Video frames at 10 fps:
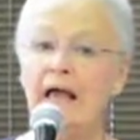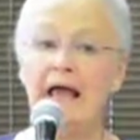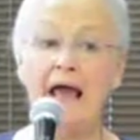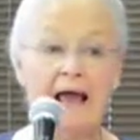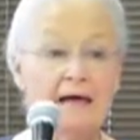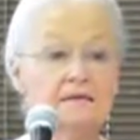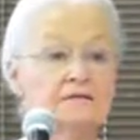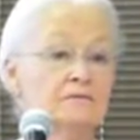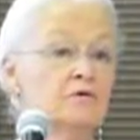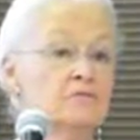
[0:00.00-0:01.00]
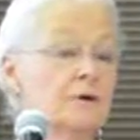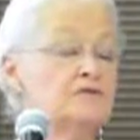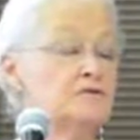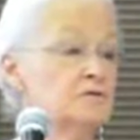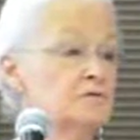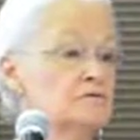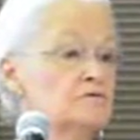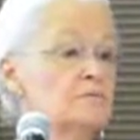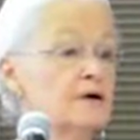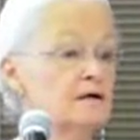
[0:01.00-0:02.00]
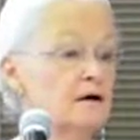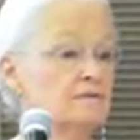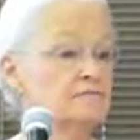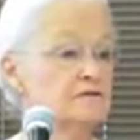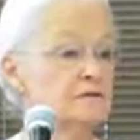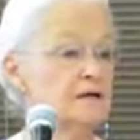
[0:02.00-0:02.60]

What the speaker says: and with my students, whom I loved.